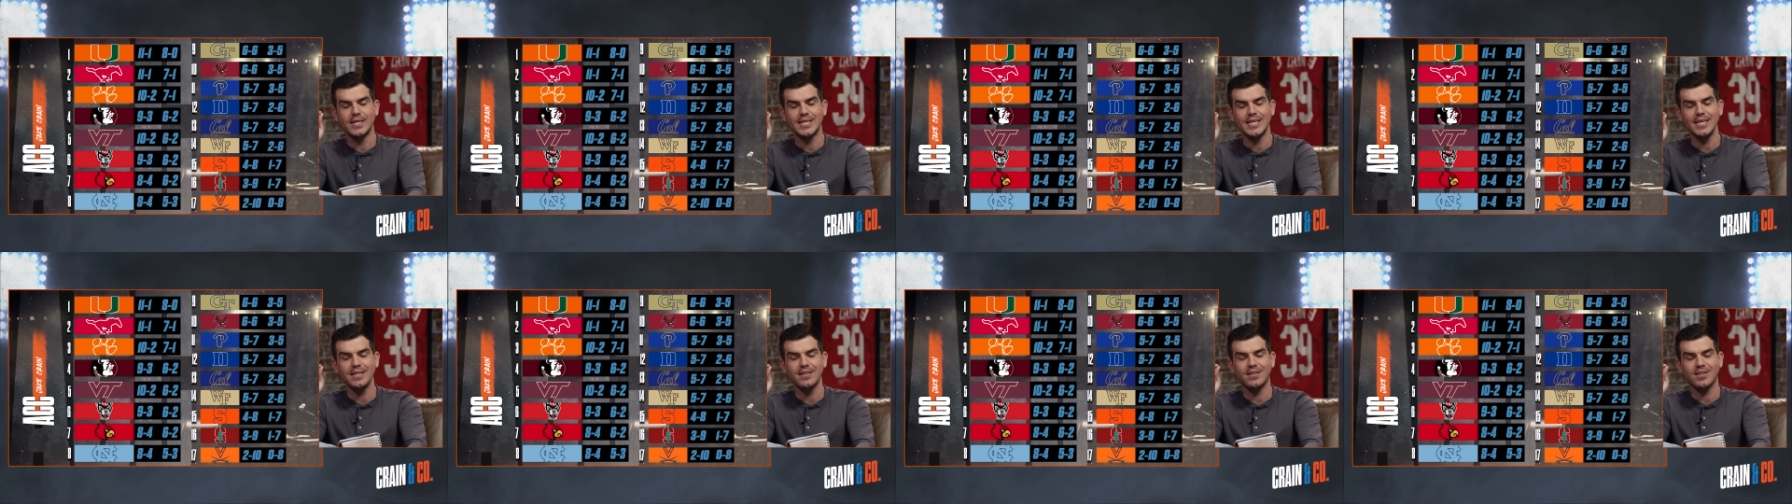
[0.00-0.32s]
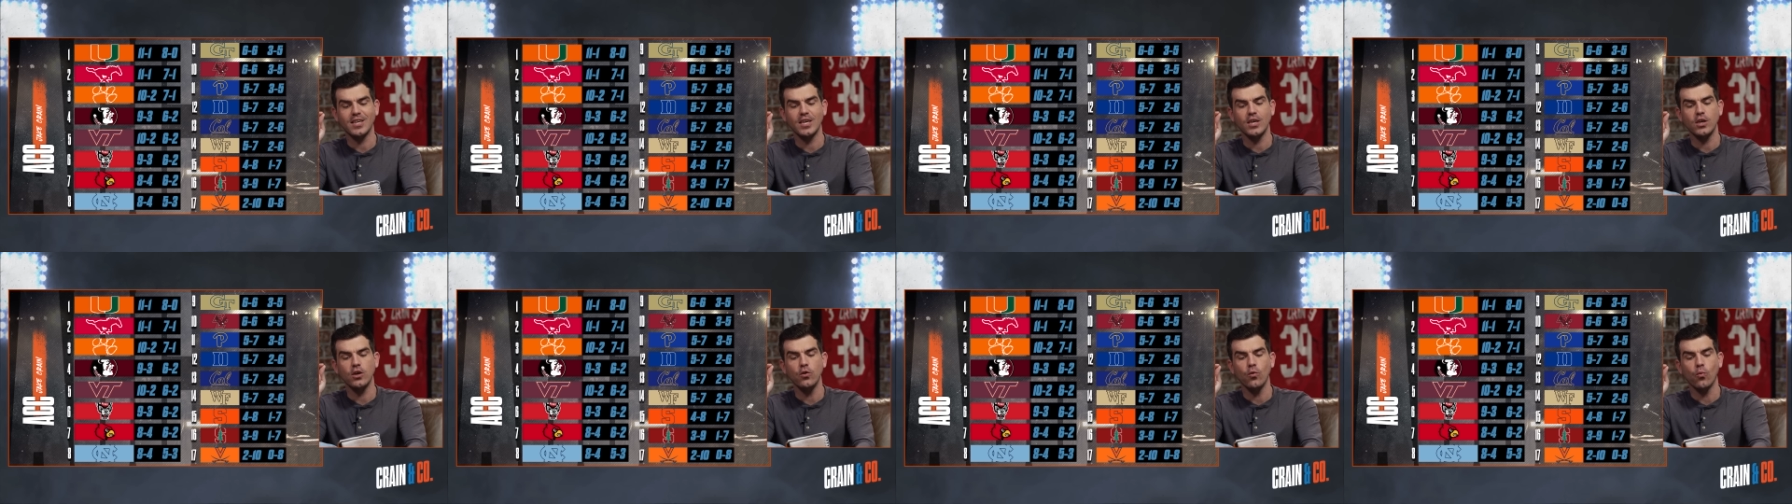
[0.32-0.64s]

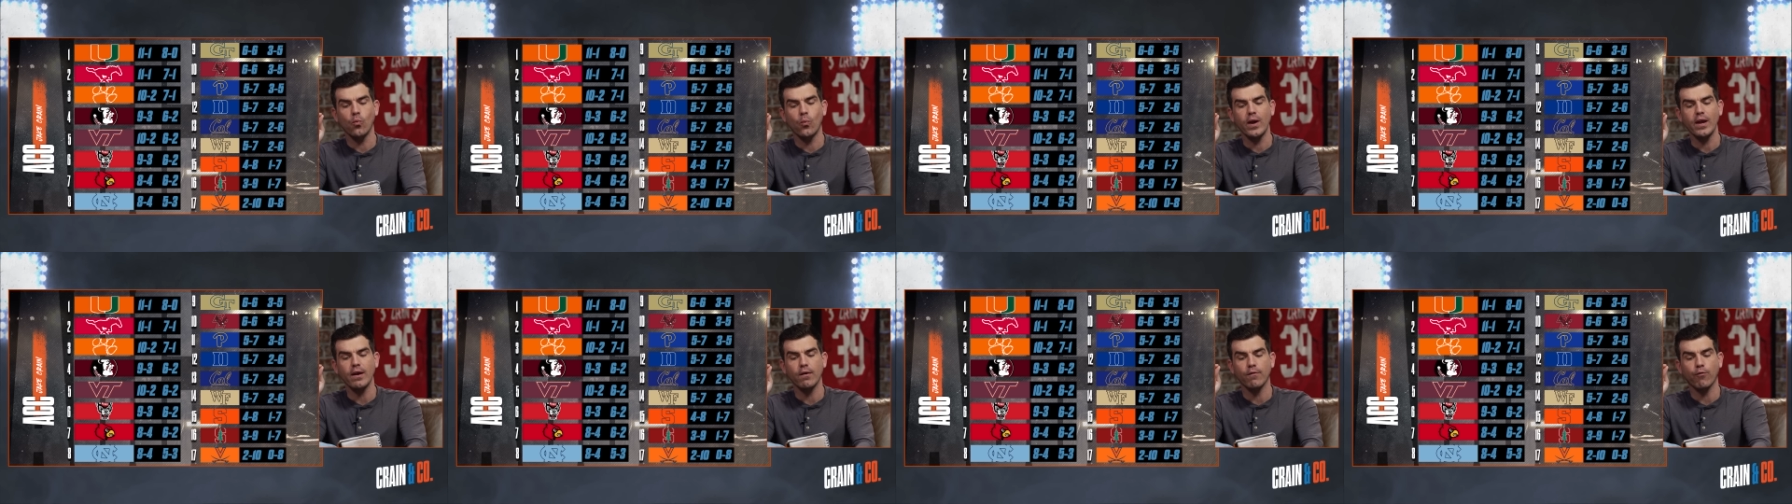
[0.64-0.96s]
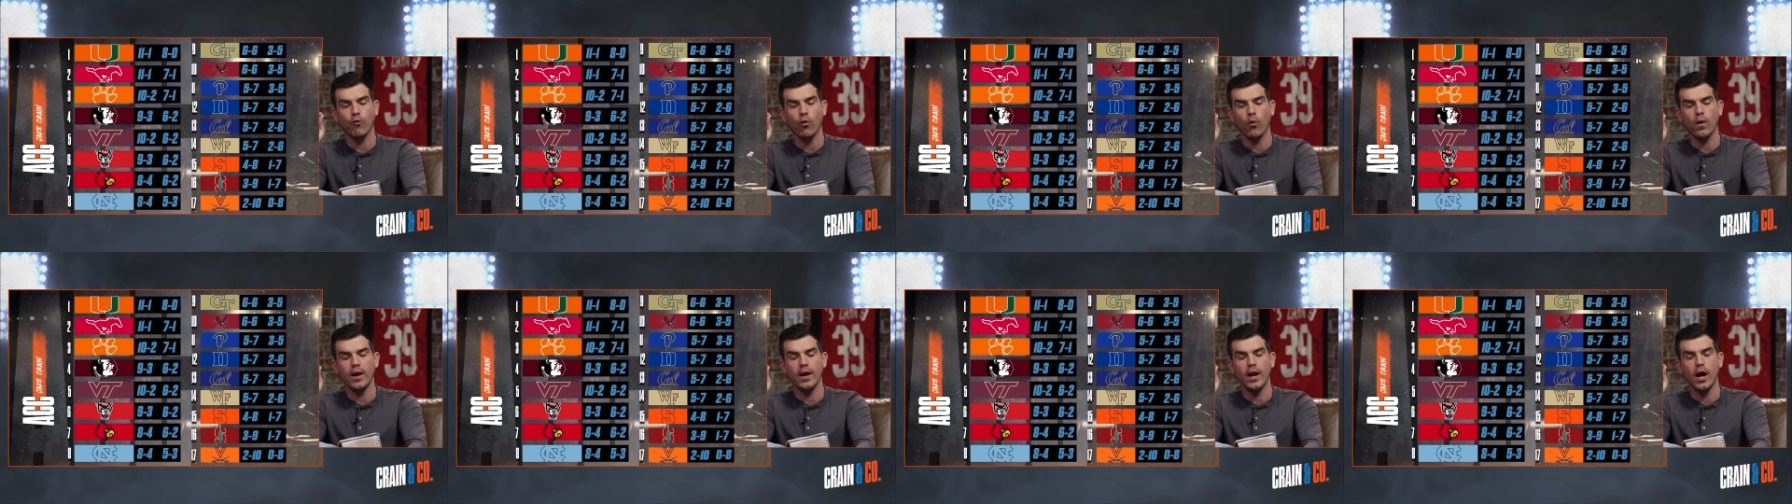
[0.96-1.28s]
TCU week
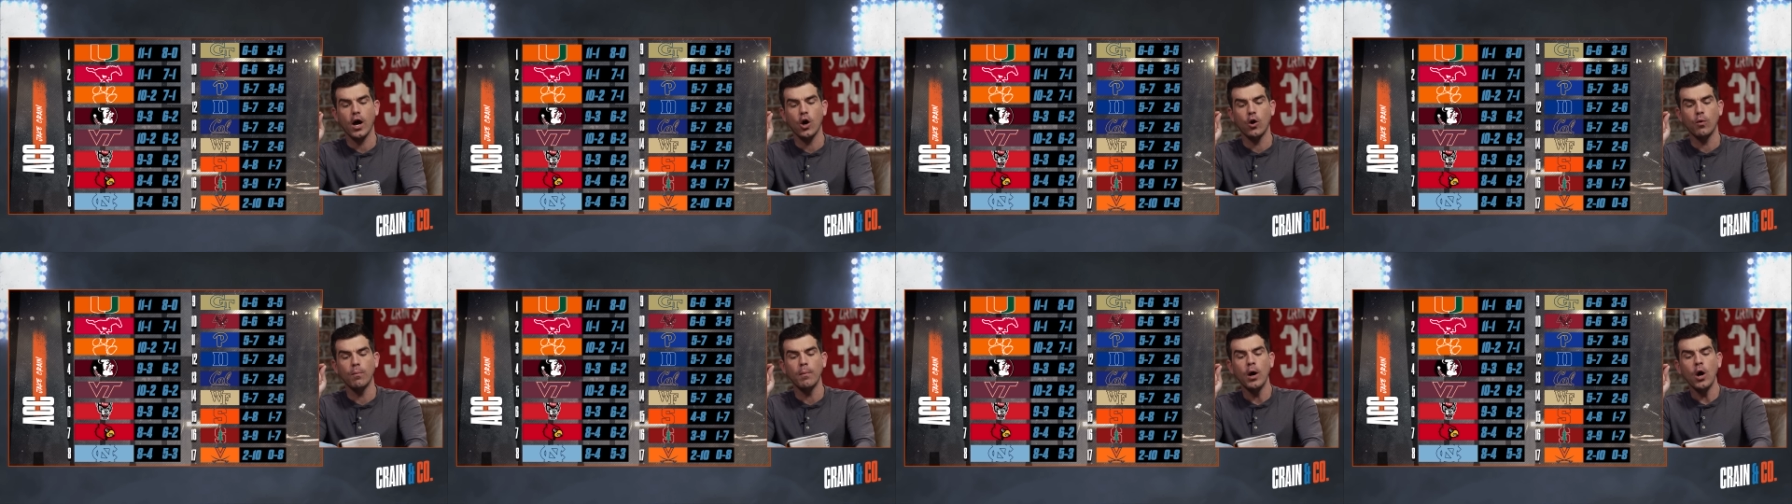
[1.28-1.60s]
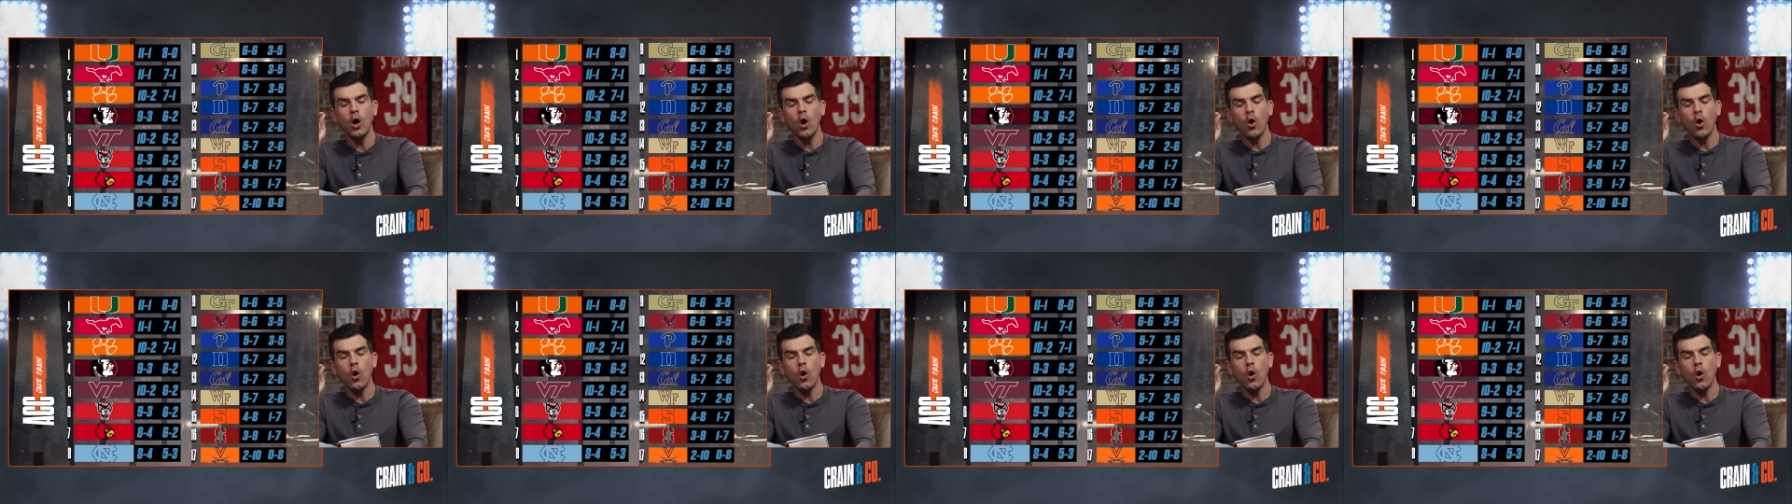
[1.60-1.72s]
four at home,